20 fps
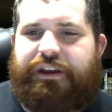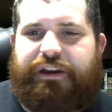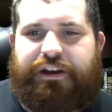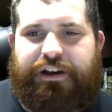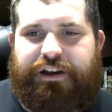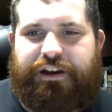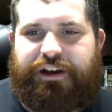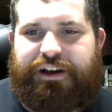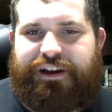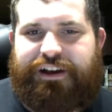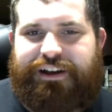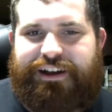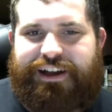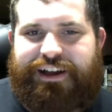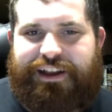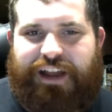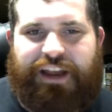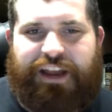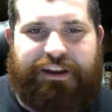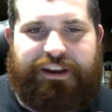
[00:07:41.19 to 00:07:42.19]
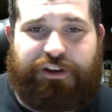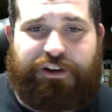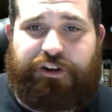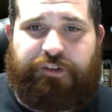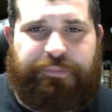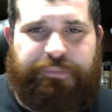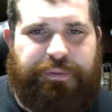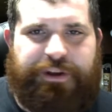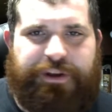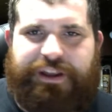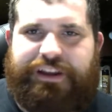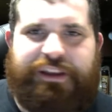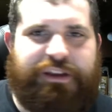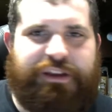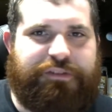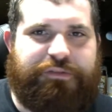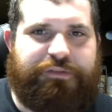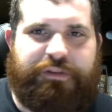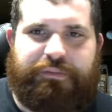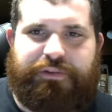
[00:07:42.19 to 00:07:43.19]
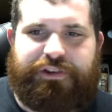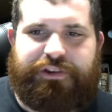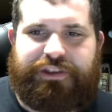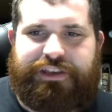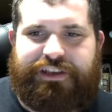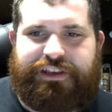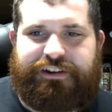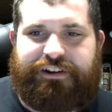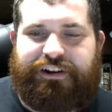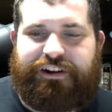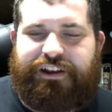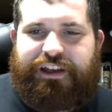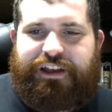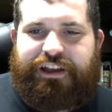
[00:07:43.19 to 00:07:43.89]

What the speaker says: I could have put any of them really here.